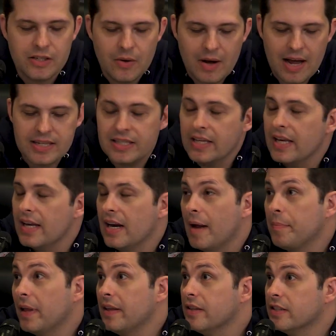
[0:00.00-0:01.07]
So as a kid, I
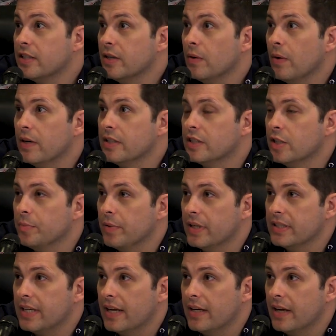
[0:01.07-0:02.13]
played the 2 on Super
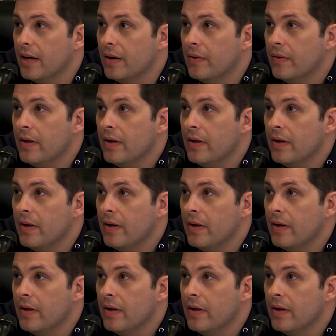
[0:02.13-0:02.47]
Nintendo.